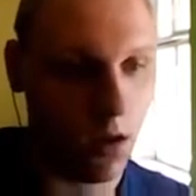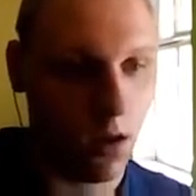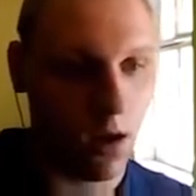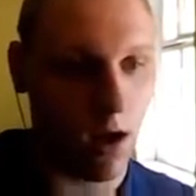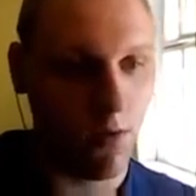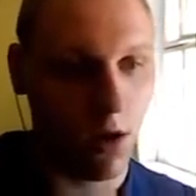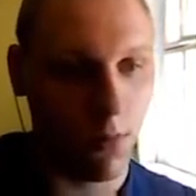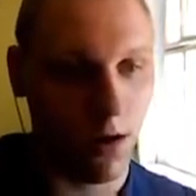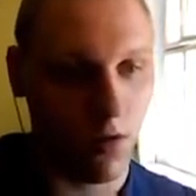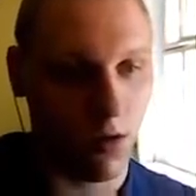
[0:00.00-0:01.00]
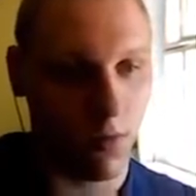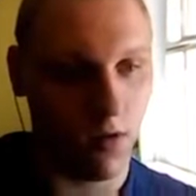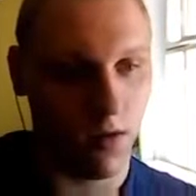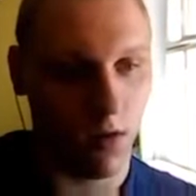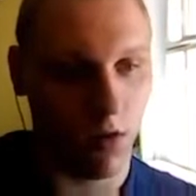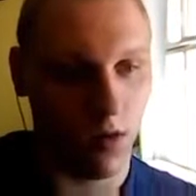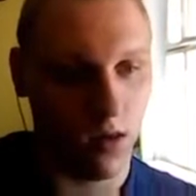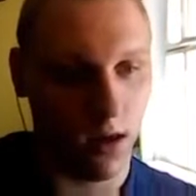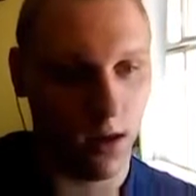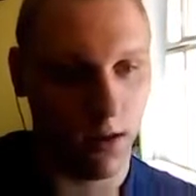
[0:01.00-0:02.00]
I recommend using percentages
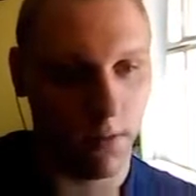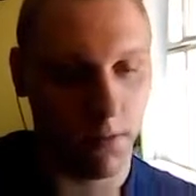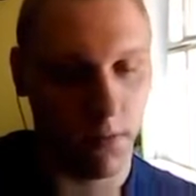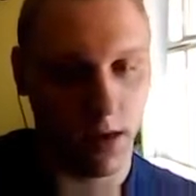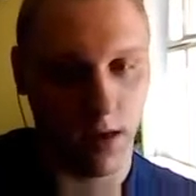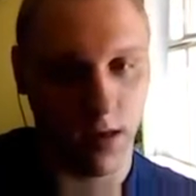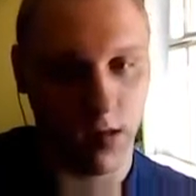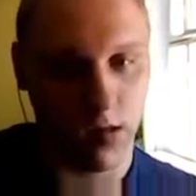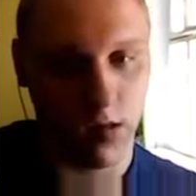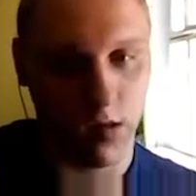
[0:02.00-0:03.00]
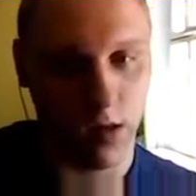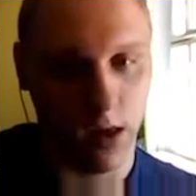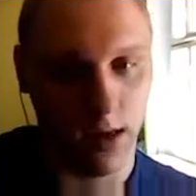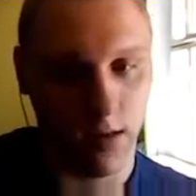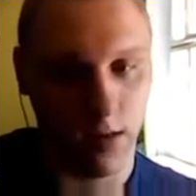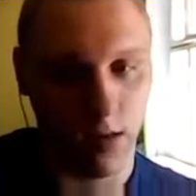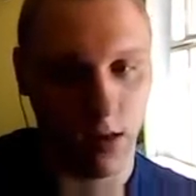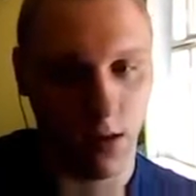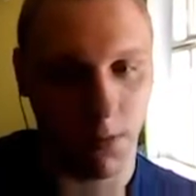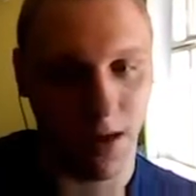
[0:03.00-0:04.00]
here because it
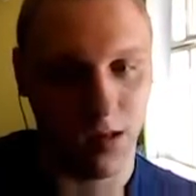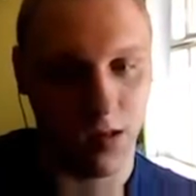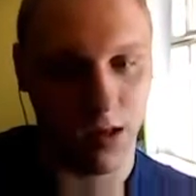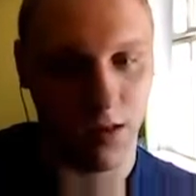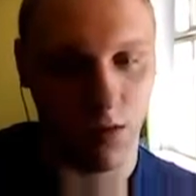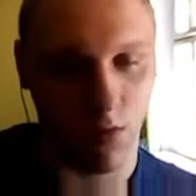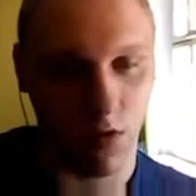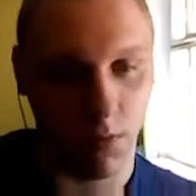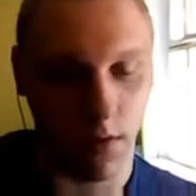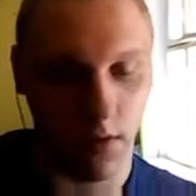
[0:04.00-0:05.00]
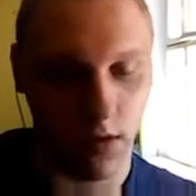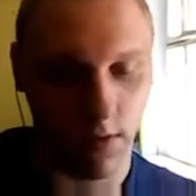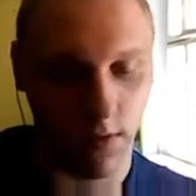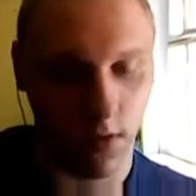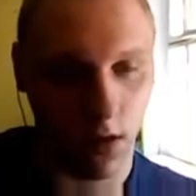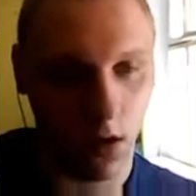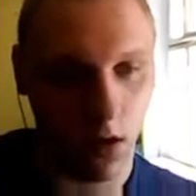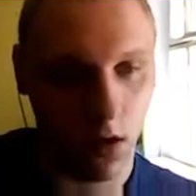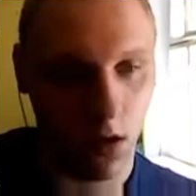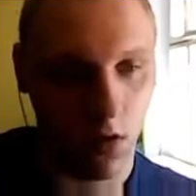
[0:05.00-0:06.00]
makes it responsive.
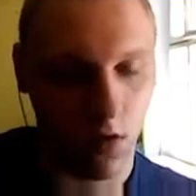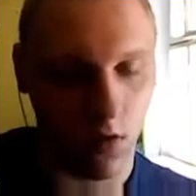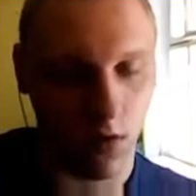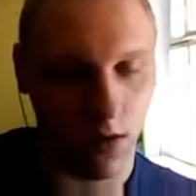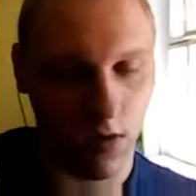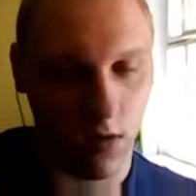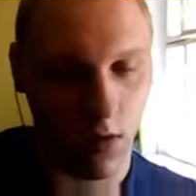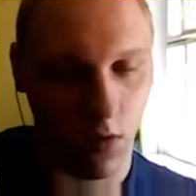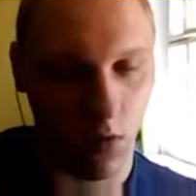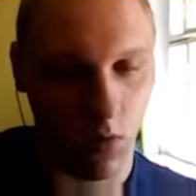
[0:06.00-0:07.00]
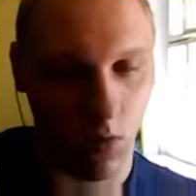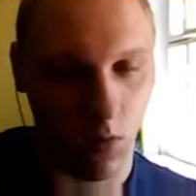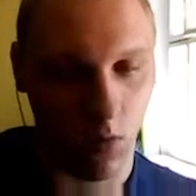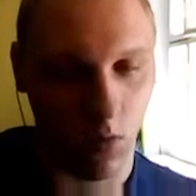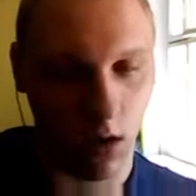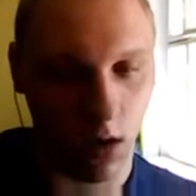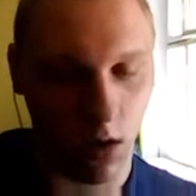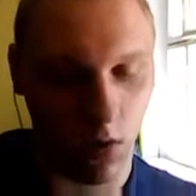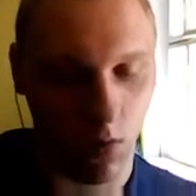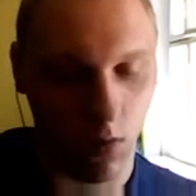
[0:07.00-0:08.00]
So let's do, I don't
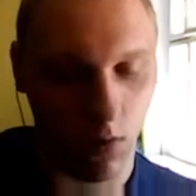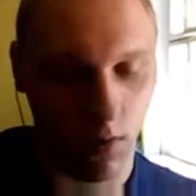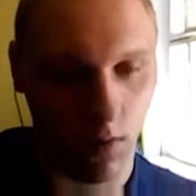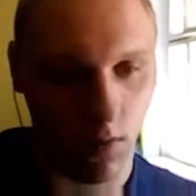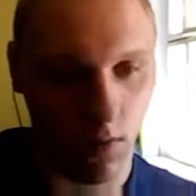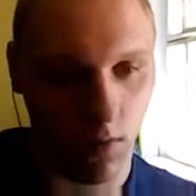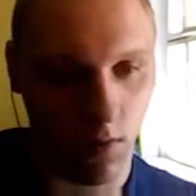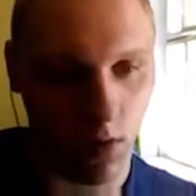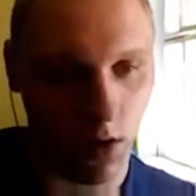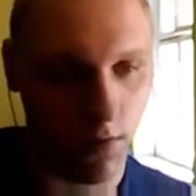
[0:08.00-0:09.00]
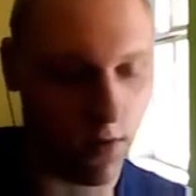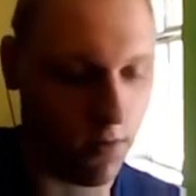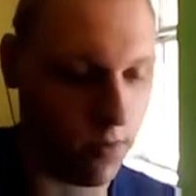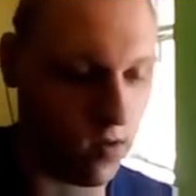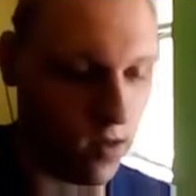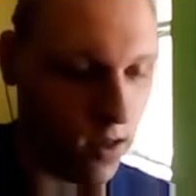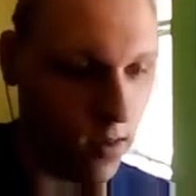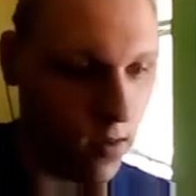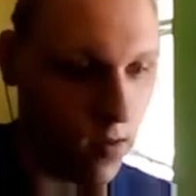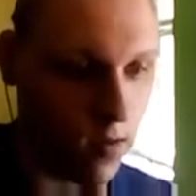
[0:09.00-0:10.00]
know,
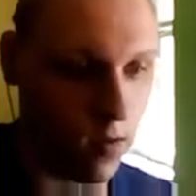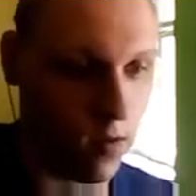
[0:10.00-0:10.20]
45%.